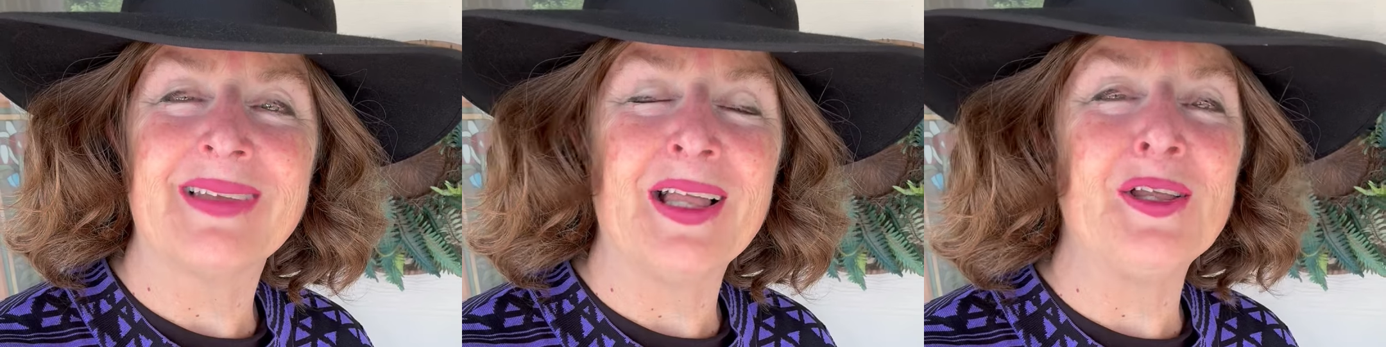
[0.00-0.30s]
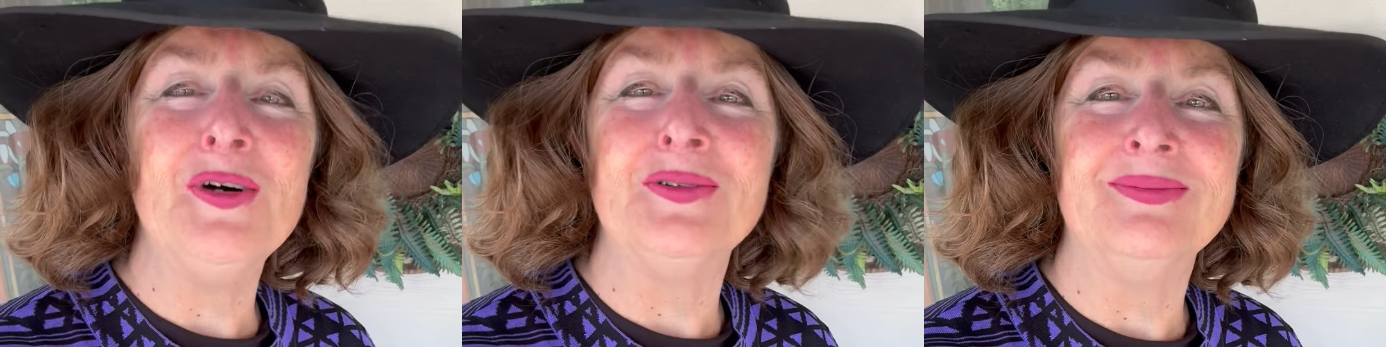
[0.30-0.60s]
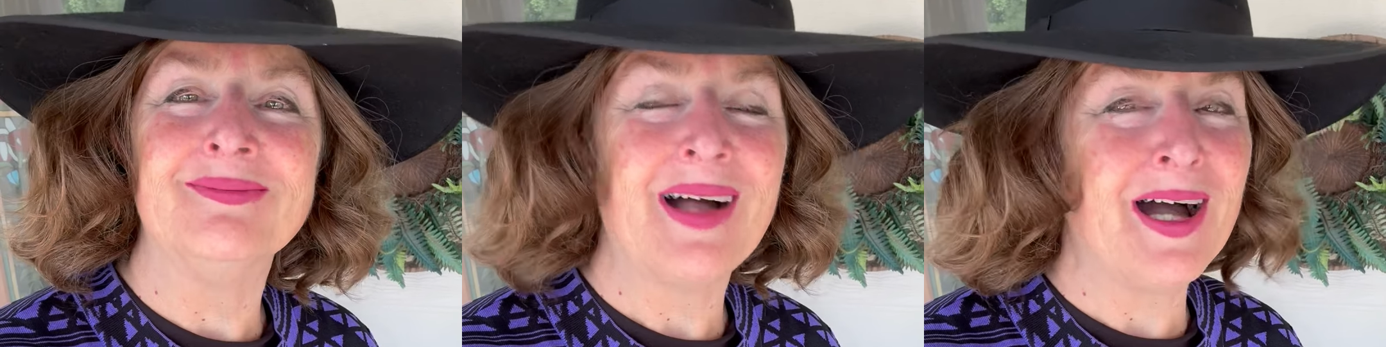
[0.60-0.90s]
Hello,
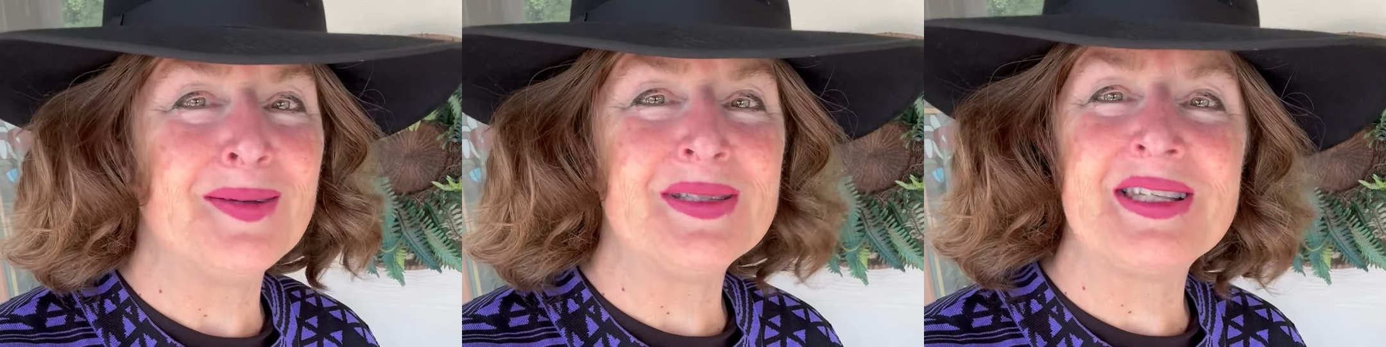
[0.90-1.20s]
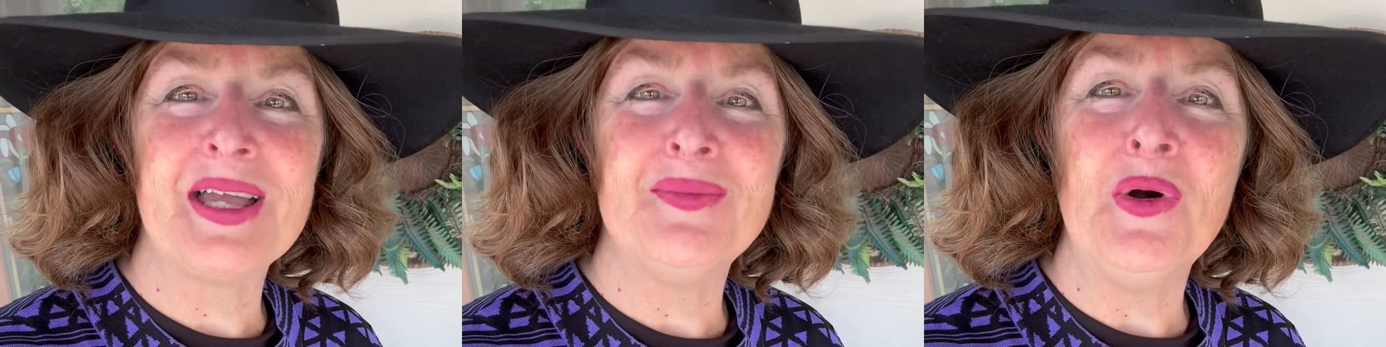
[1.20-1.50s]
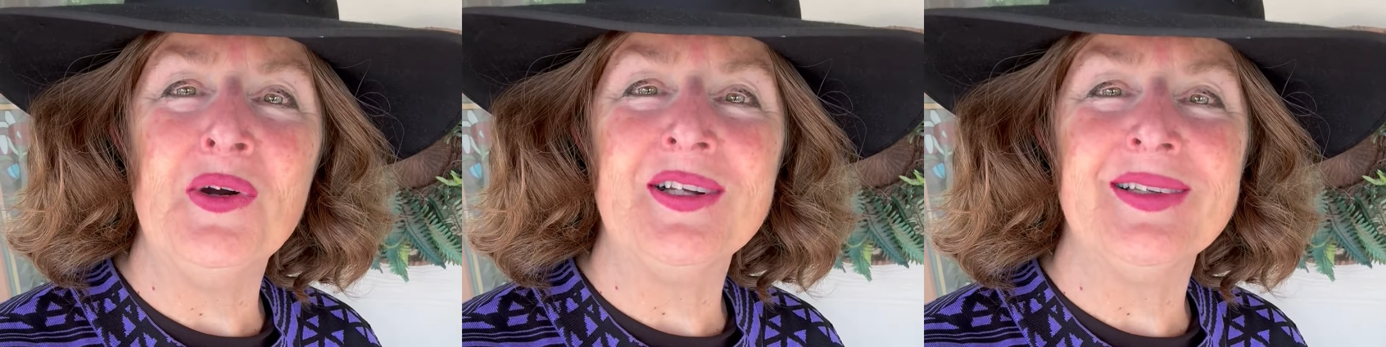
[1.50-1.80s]
I'm Sam
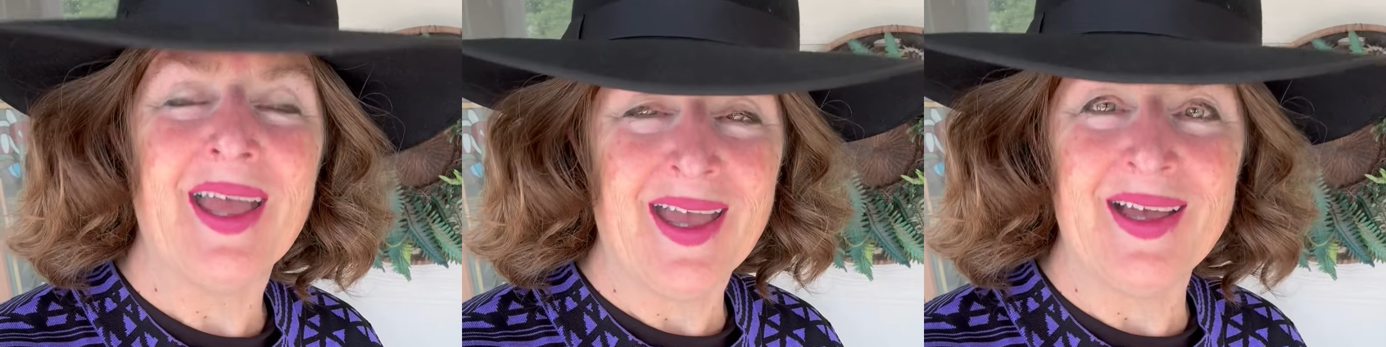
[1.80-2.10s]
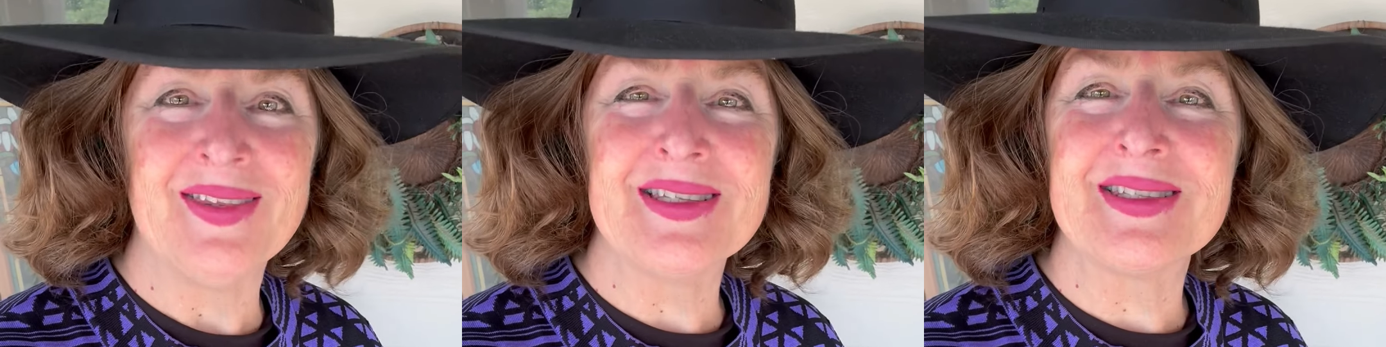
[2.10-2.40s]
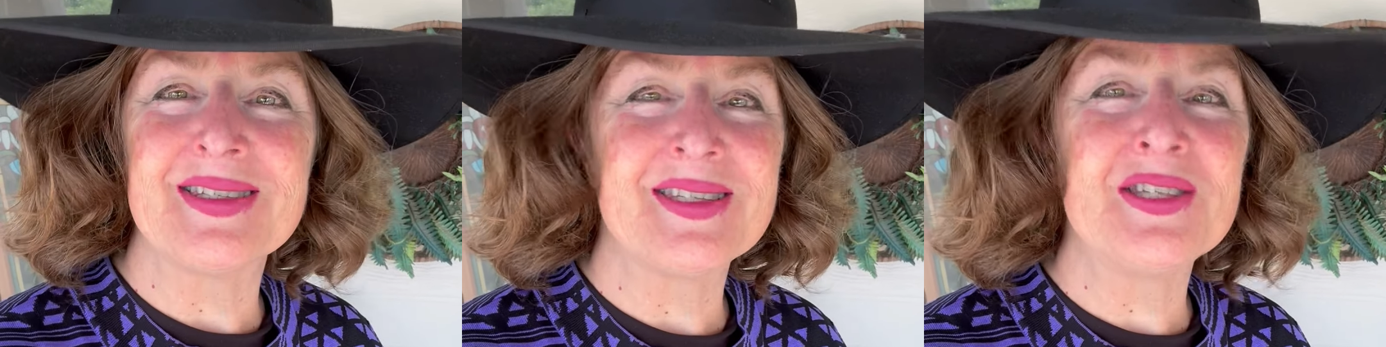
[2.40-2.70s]
Horn, and this
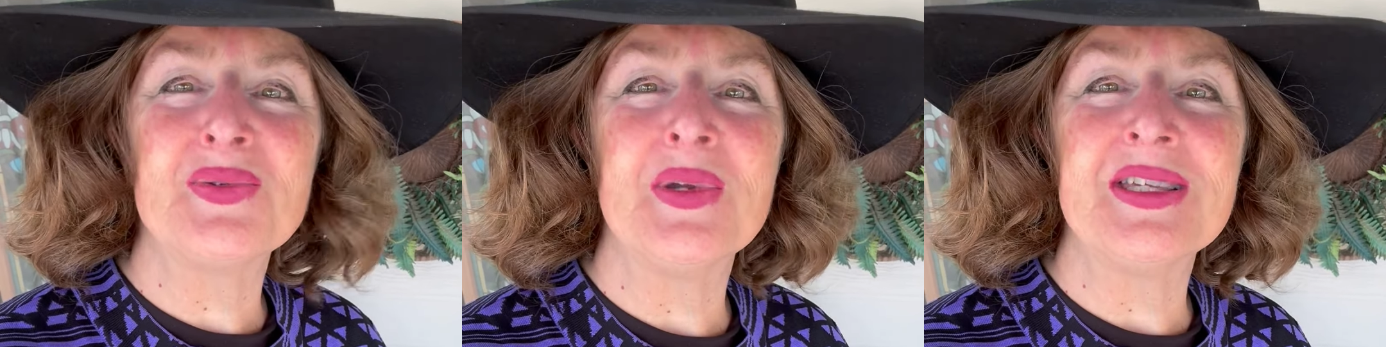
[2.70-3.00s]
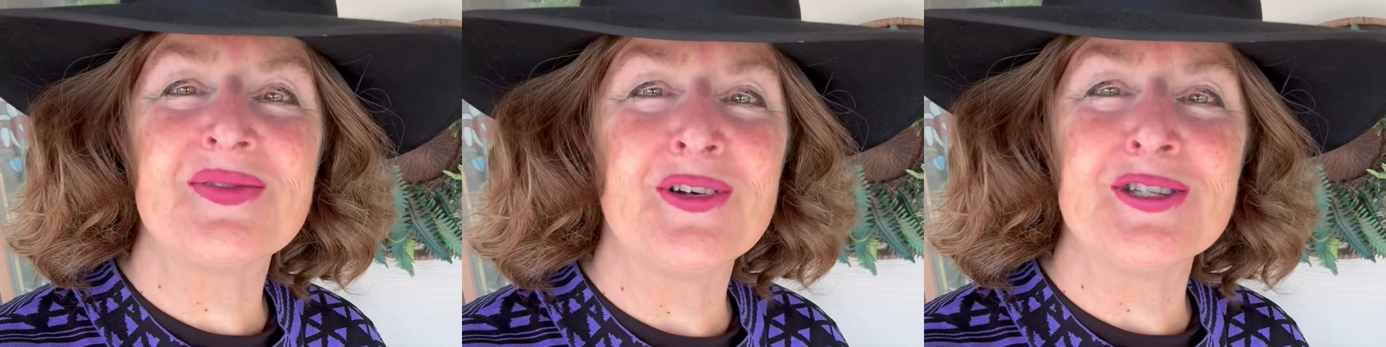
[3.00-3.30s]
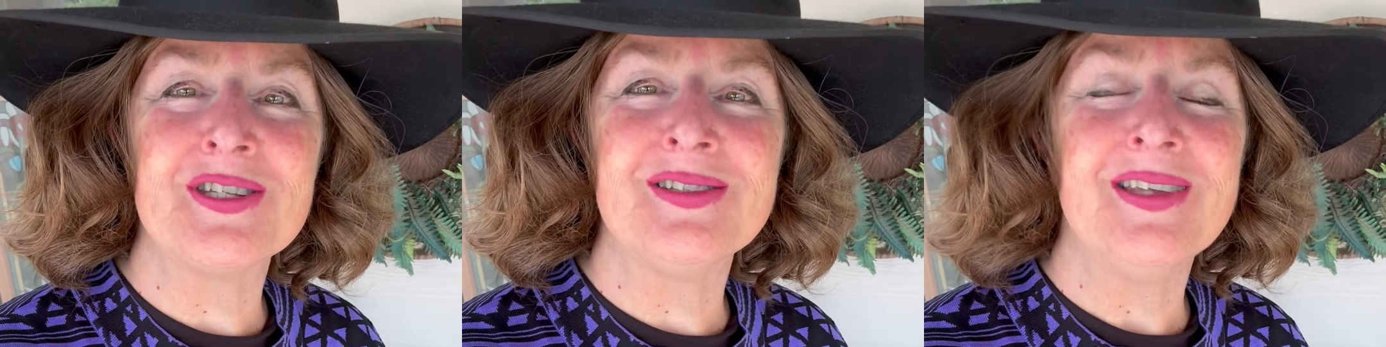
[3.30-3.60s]
is this week's
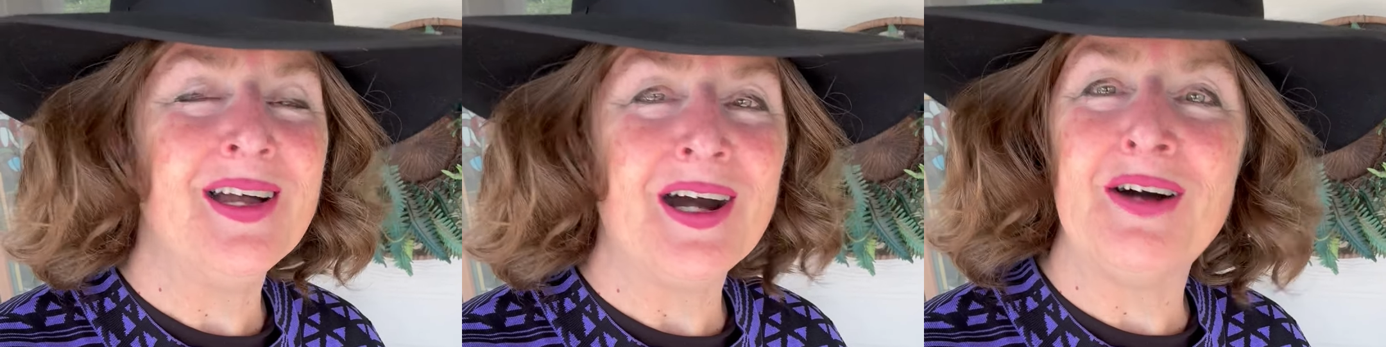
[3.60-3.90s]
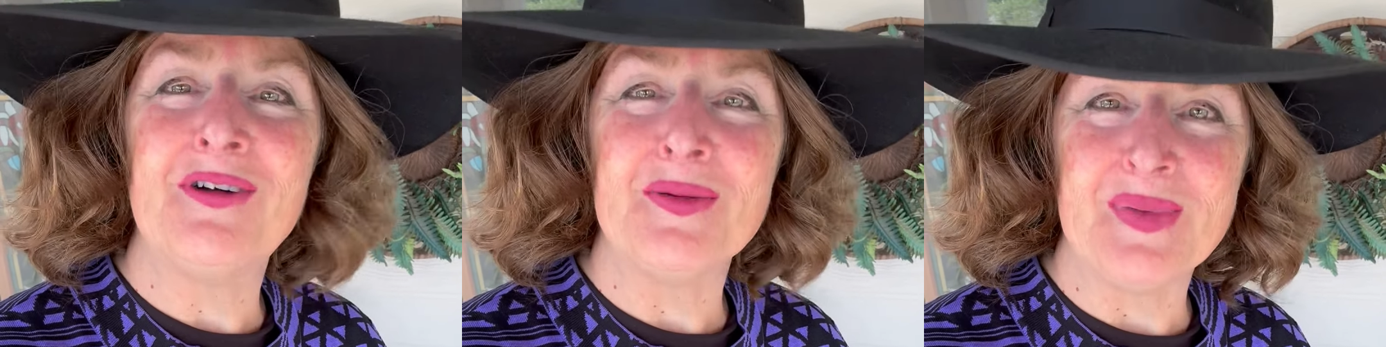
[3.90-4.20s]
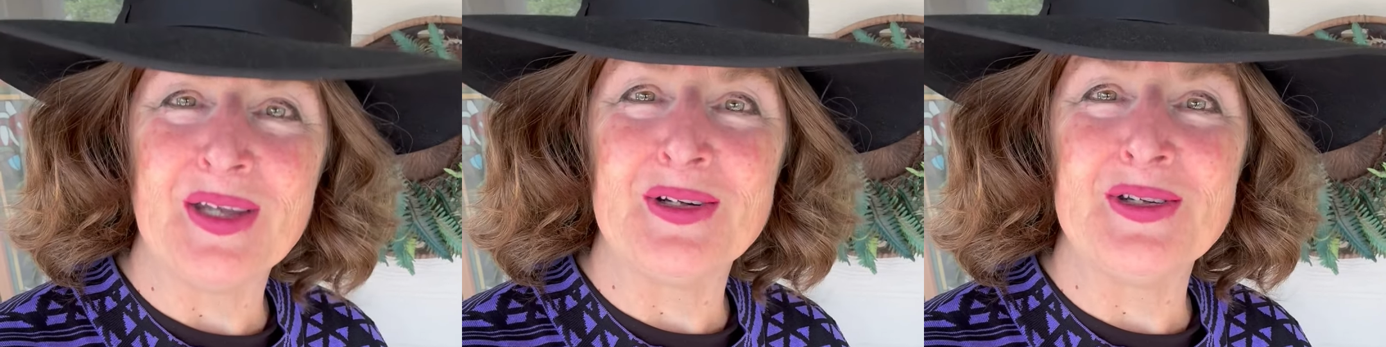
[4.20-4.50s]
version of our
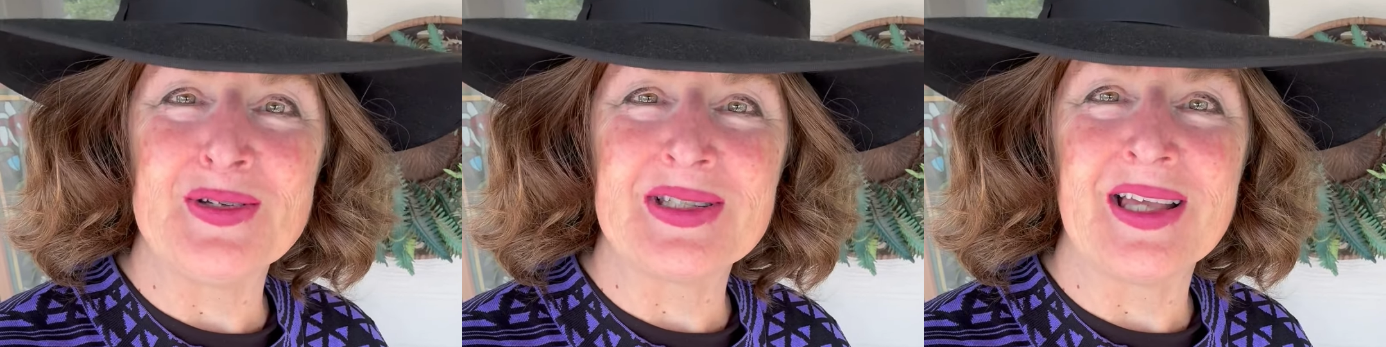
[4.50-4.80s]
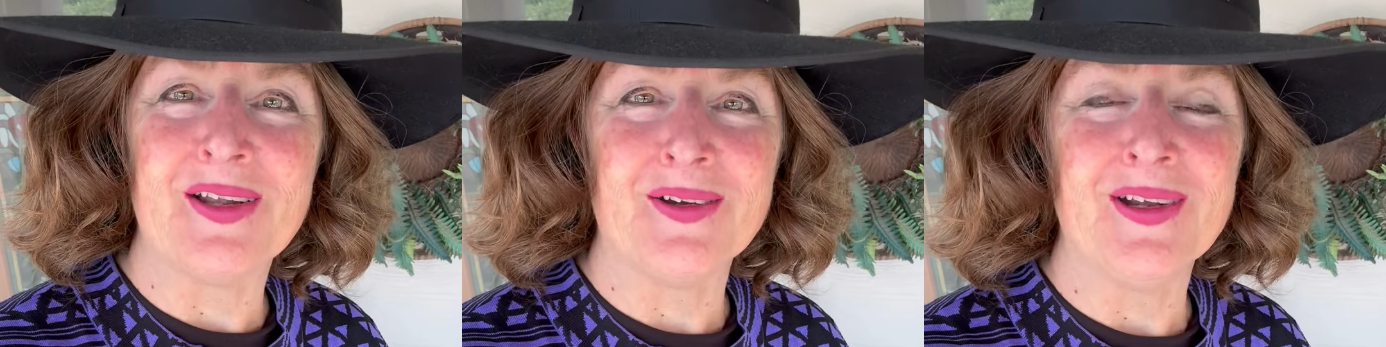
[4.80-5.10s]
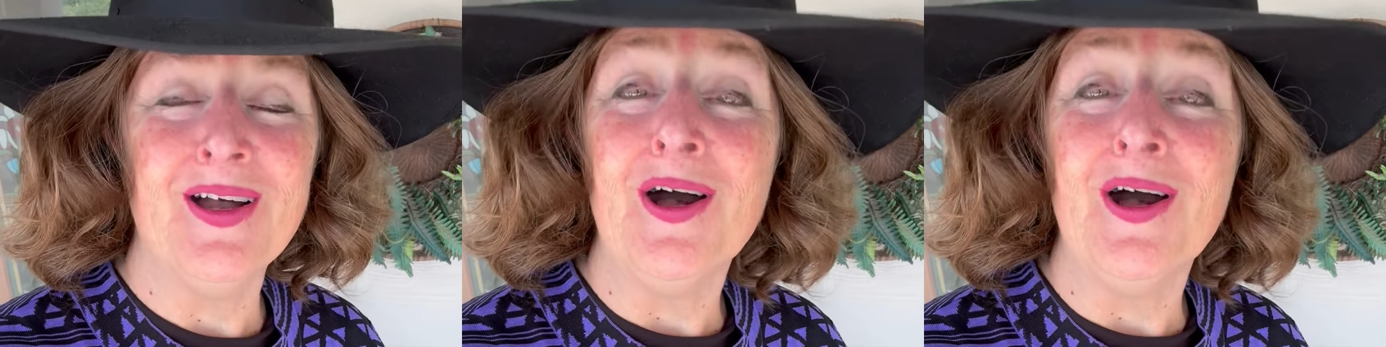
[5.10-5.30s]
Better newsletter.